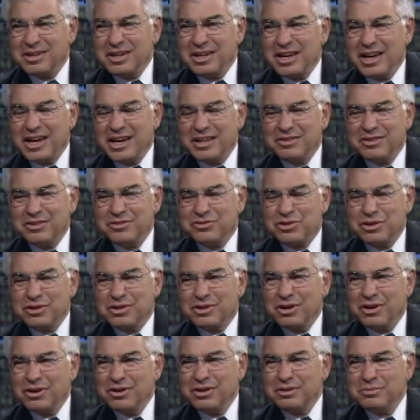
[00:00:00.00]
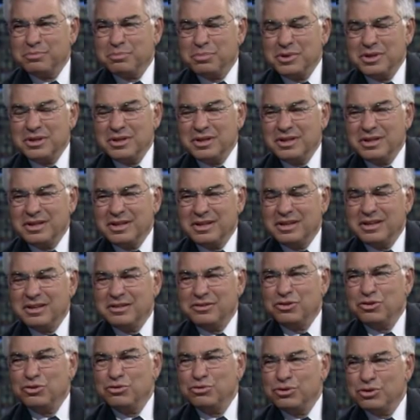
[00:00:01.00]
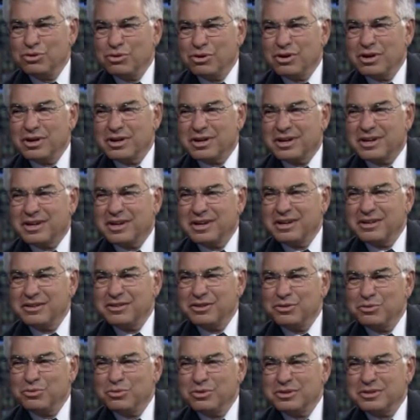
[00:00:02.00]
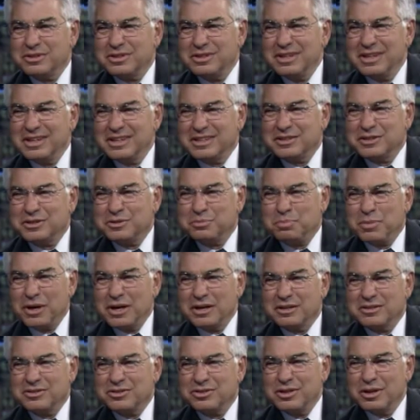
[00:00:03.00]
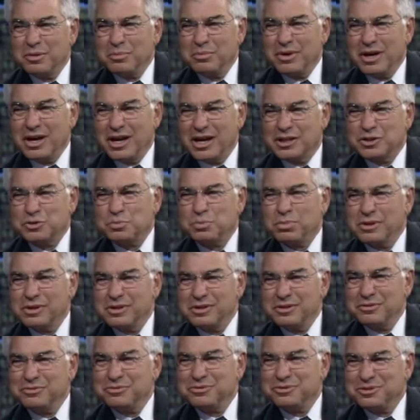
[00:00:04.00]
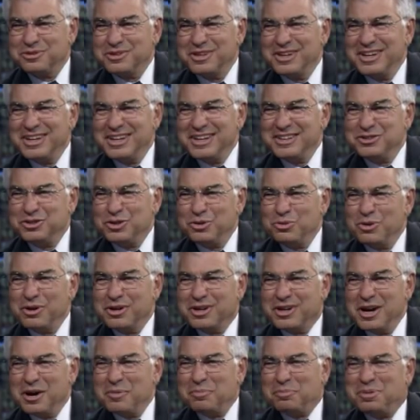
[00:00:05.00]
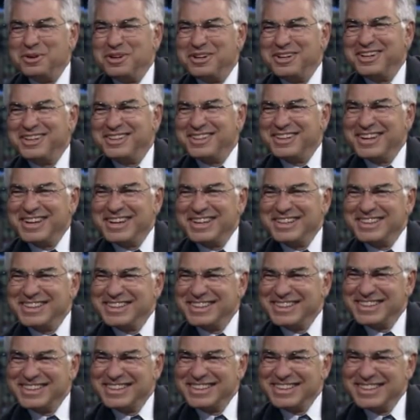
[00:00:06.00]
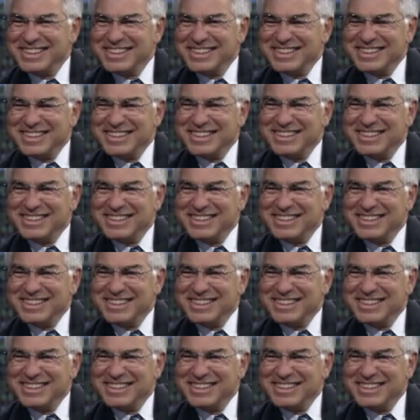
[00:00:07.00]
Uh, had this occurred been in New York, uh, you would expect some expletives yes. to accompany that. Well, I'm